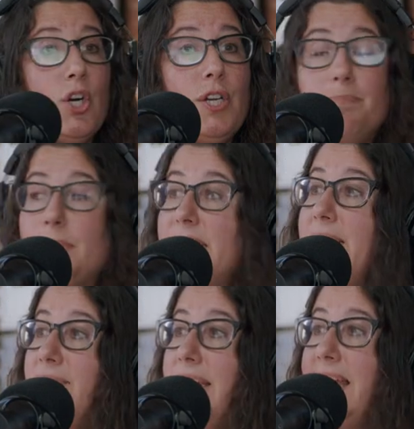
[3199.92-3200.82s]
couldn't
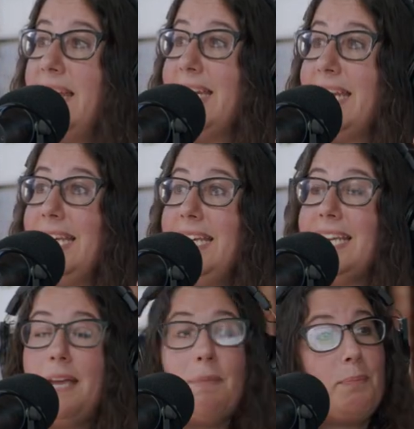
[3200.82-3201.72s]
believe it, and he
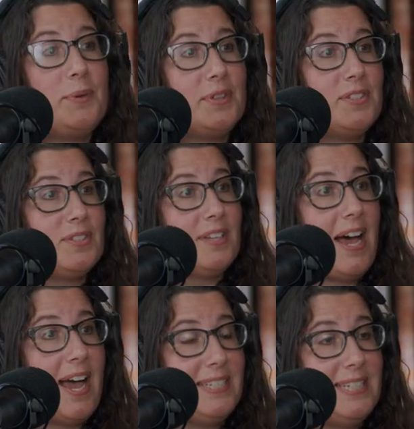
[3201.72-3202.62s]
came up with this
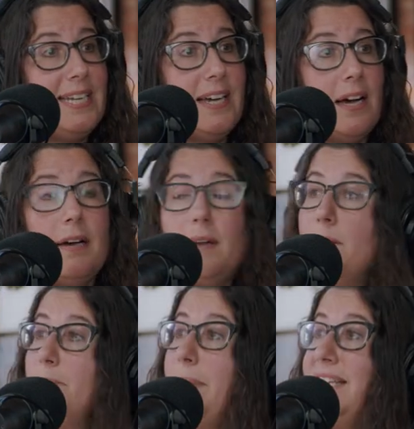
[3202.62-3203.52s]
idea
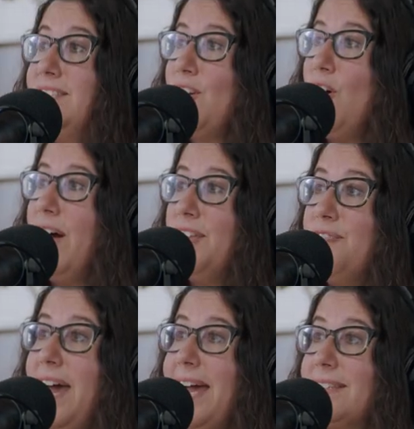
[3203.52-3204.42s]
based on the
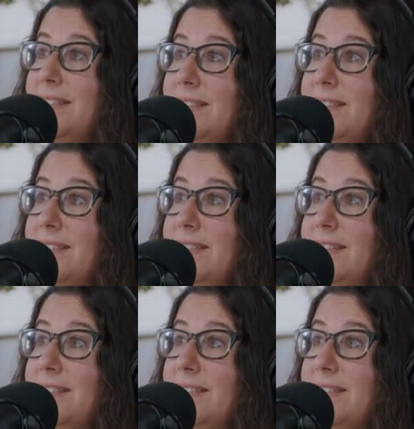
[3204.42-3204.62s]
fact that